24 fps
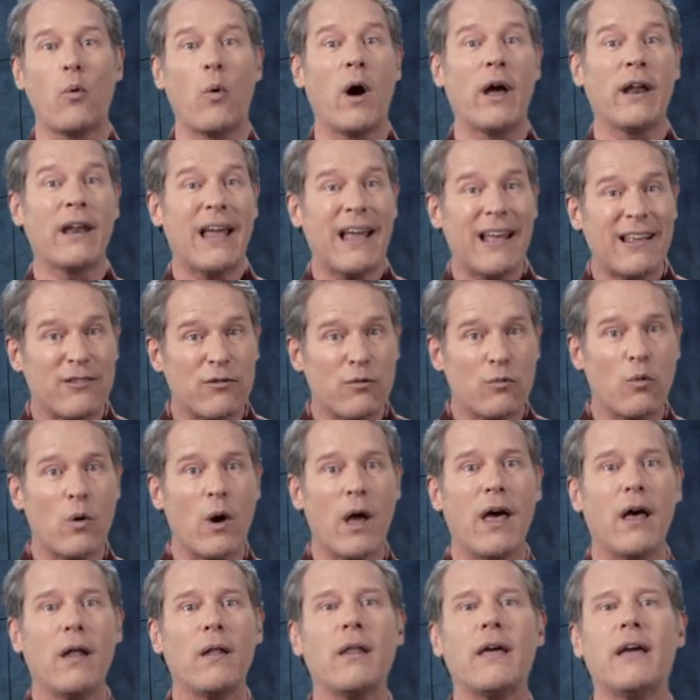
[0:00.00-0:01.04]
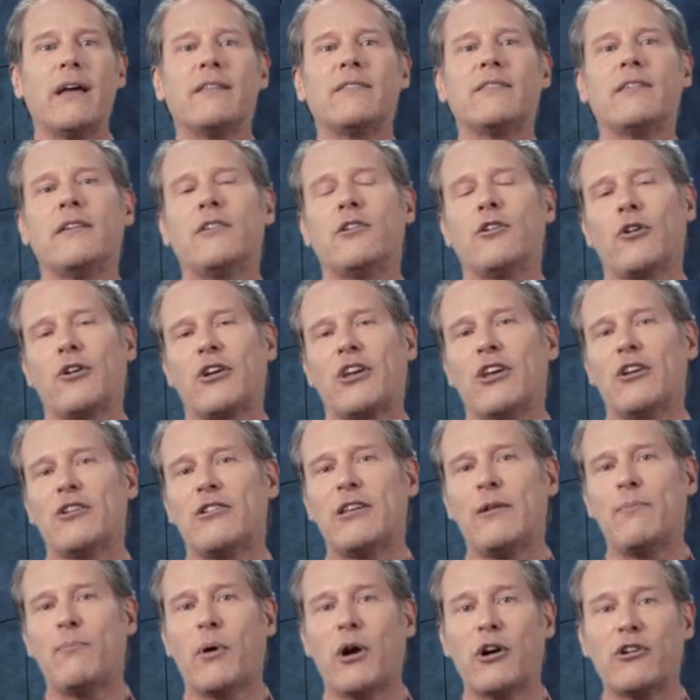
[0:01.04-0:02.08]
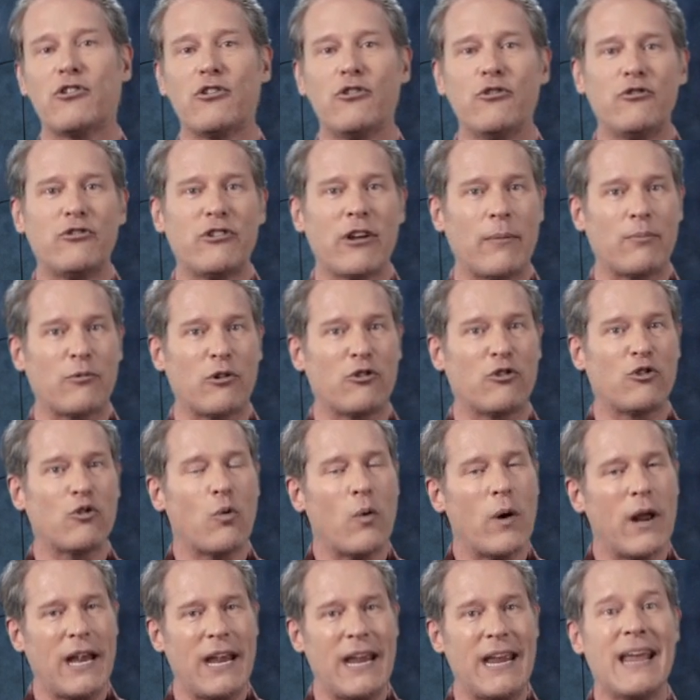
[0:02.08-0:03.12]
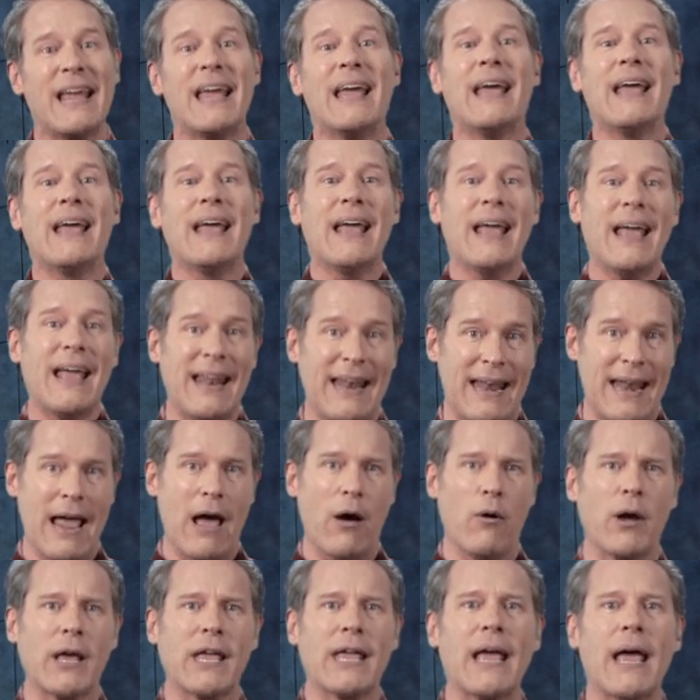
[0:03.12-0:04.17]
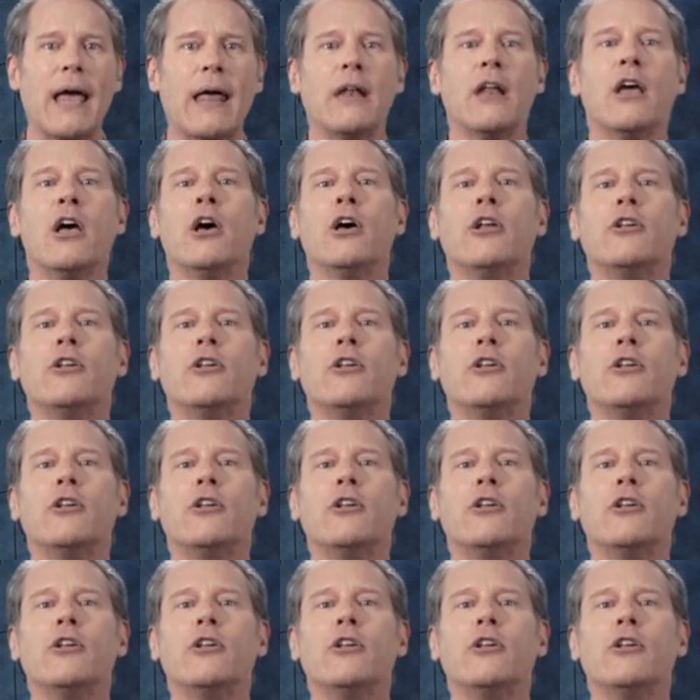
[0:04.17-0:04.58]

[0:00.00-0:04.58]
1, as well as in Don Quixote Part 2, Chapter 20, and now again.